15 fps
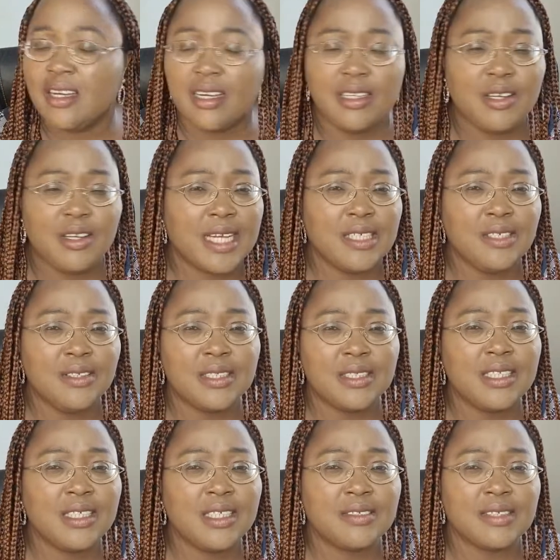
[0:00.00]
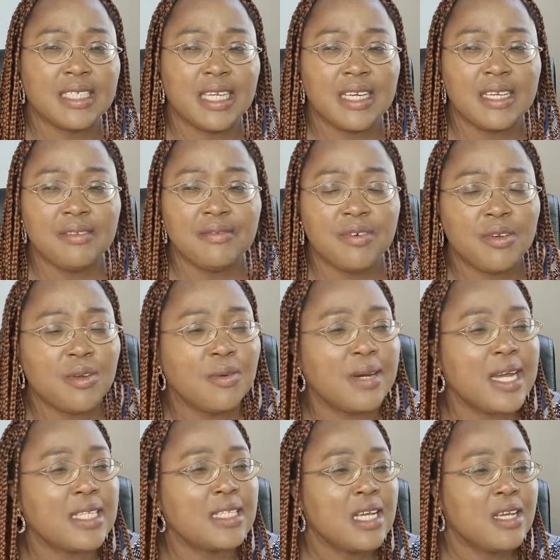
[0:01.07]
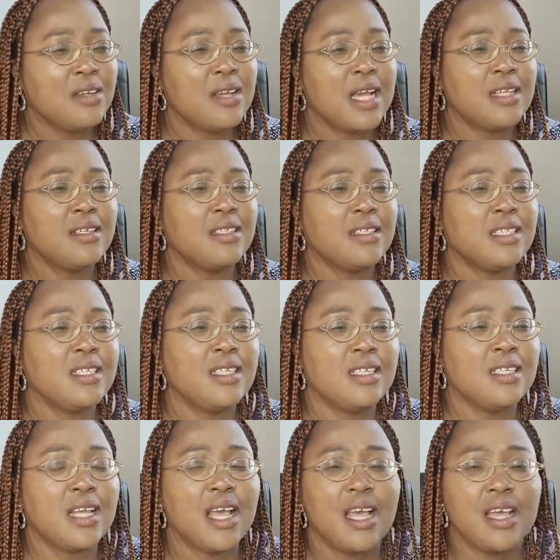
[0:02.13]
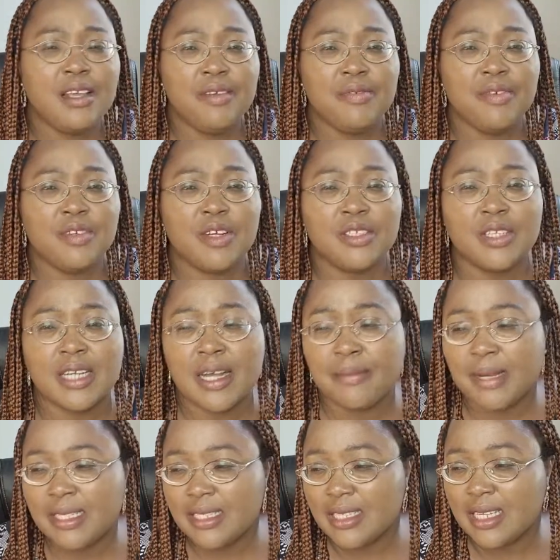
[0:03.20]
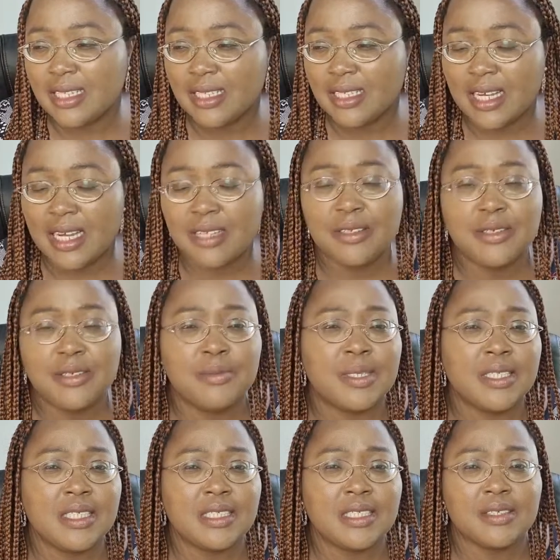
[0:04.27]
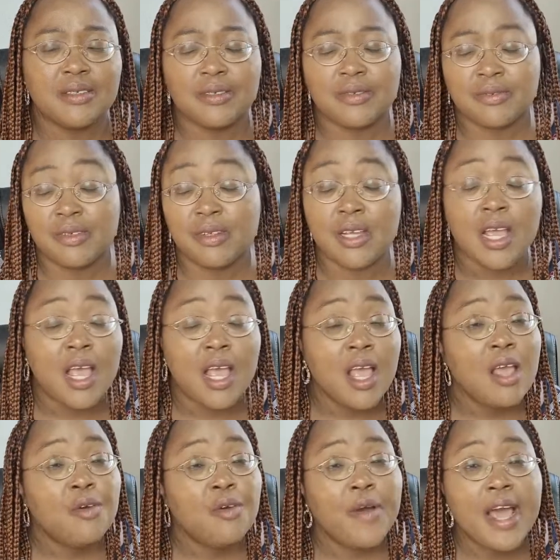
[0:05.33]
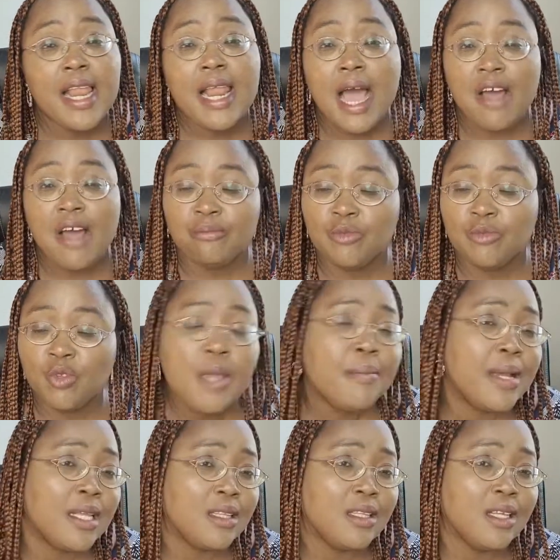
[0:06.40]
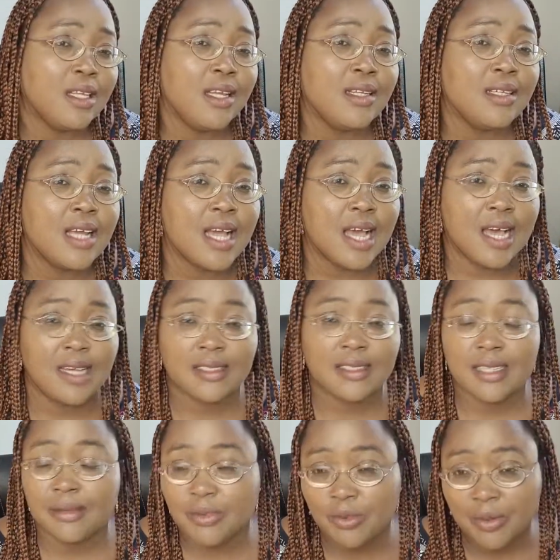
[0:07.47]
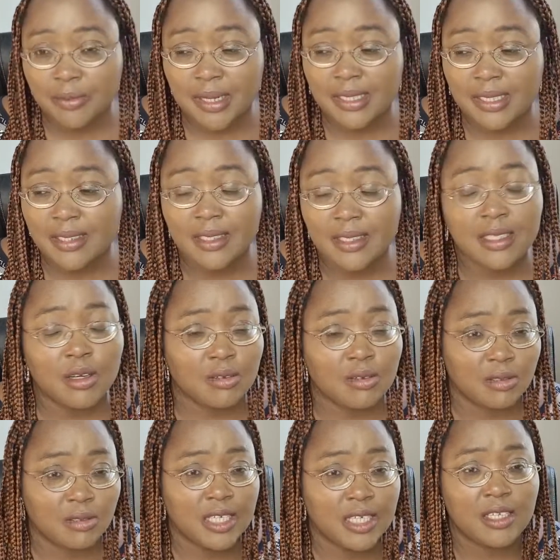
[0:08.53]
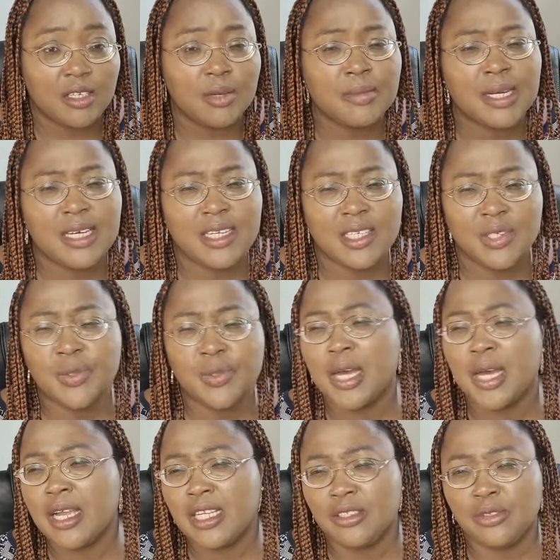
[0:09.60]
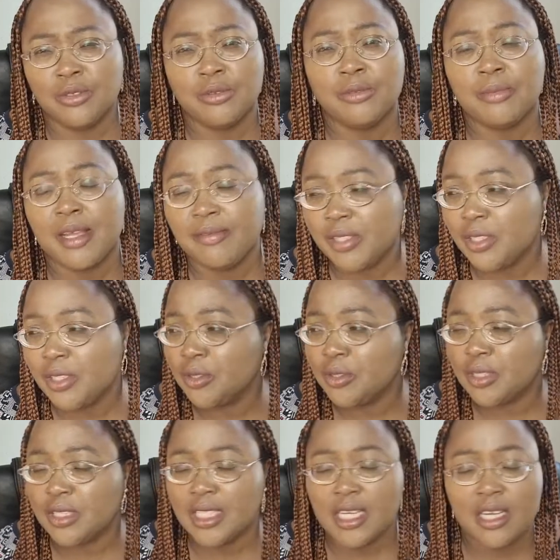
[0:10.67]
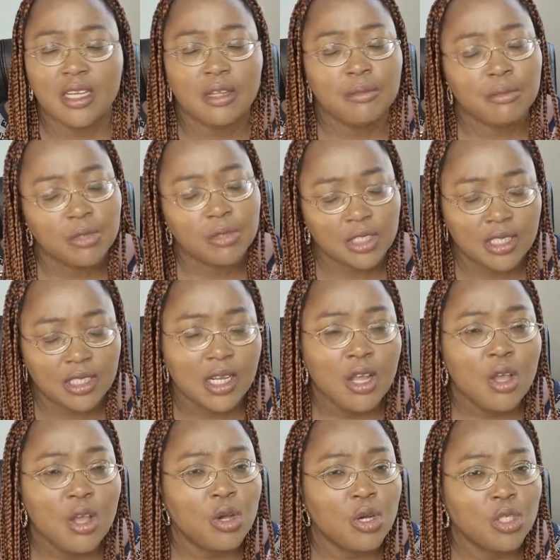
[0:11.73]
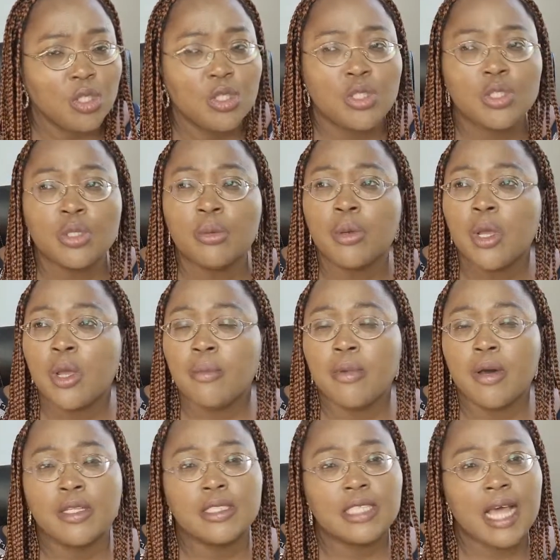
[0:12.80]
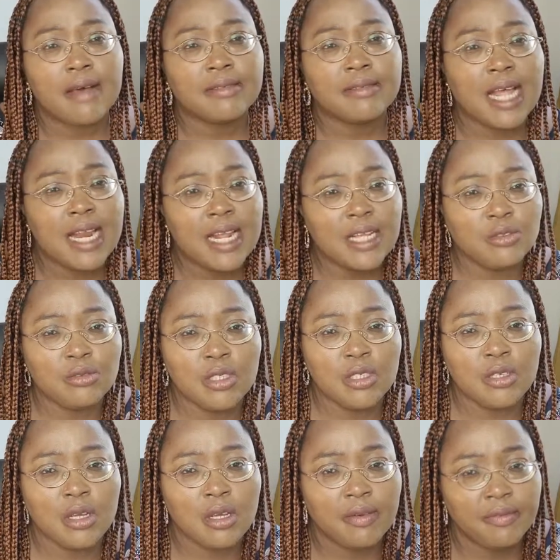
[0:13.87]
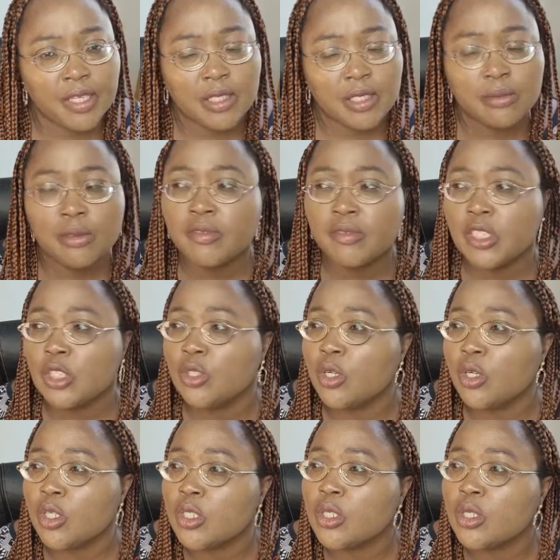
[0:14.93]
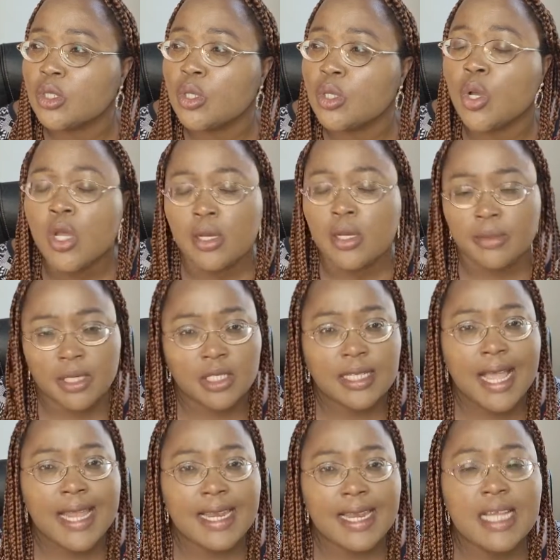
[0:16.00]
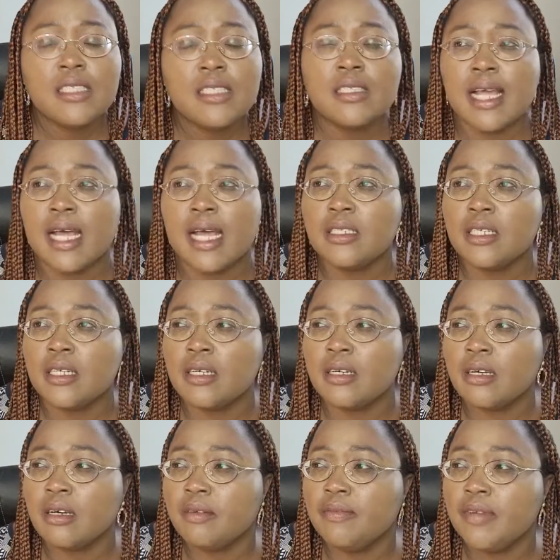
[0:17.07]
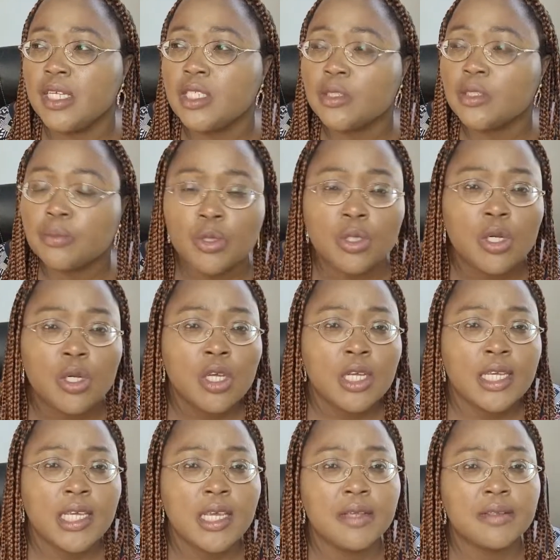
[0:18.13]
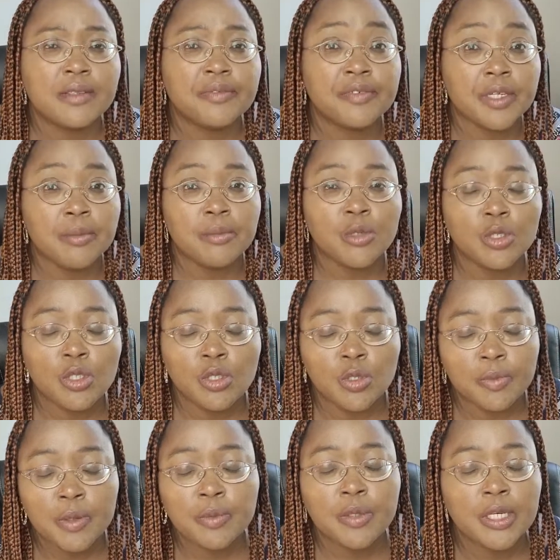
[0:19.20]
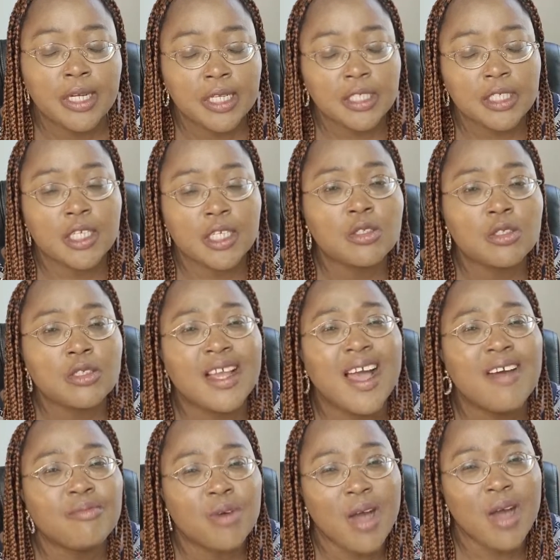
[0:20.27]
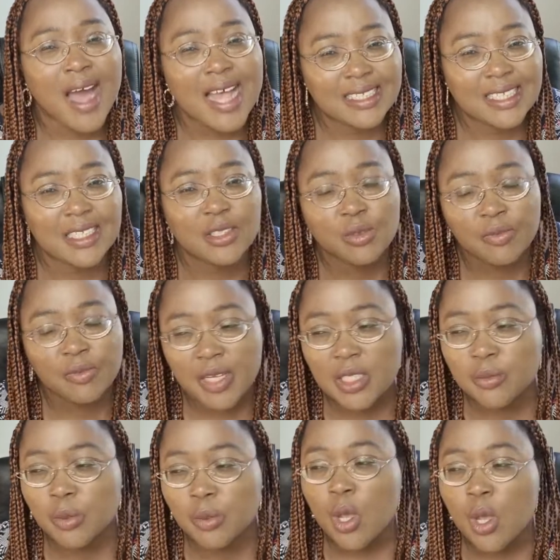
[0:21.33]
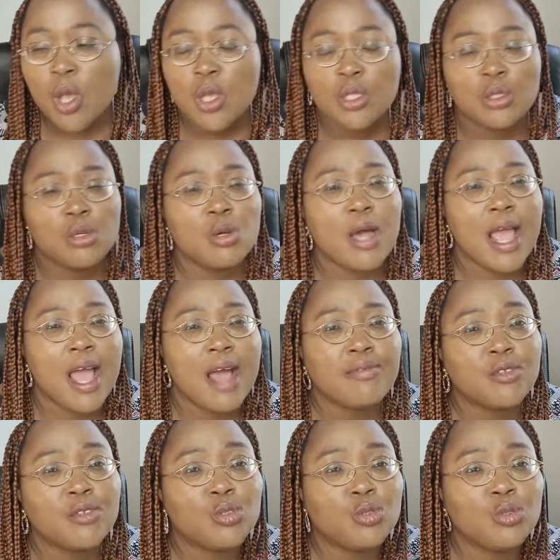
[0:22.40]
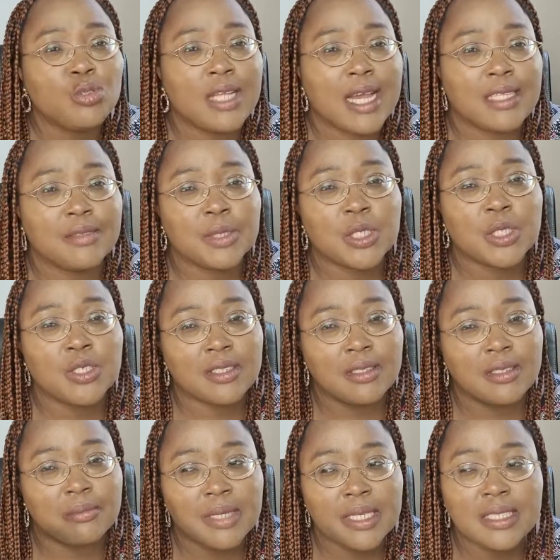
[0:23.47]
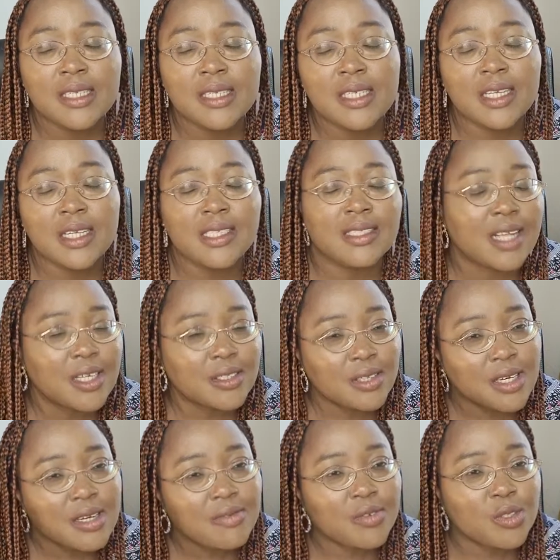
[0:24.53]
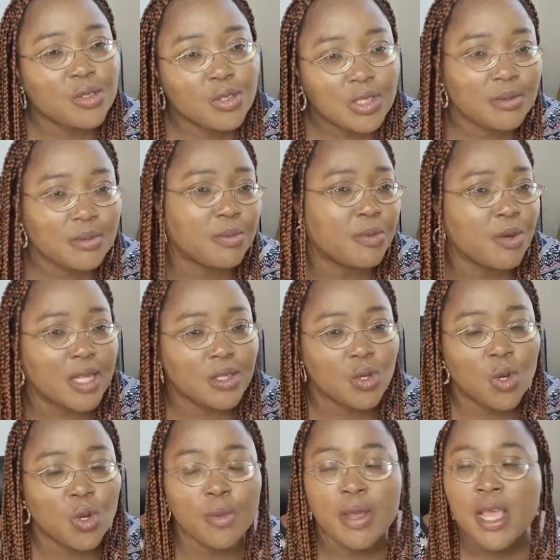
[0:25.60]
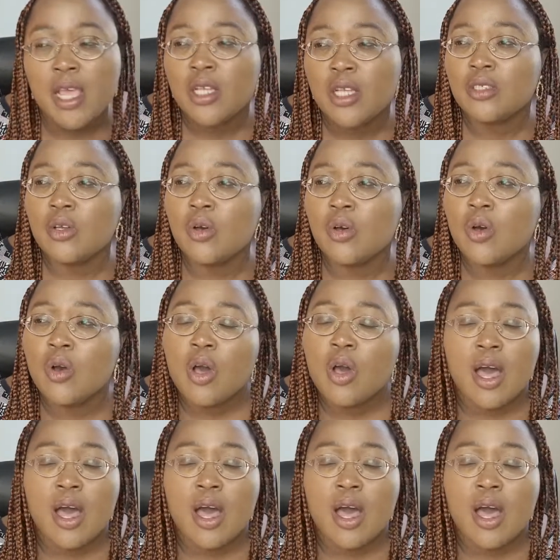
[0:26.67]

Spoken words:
you are using it to gain followers, you are using it, if you don't talk about it and the canon, nobody is going to follow it. Well, I'm doing my thing as I'm doing my thing here. Normally, I do my videos here mostly on YouTube, but I've started doing Facebook video also. So, because I learned that on Facebook gives free mode to people in Nigeria, so they have more access to Facebook. So I have to do that, because the message is actually for those people at home. So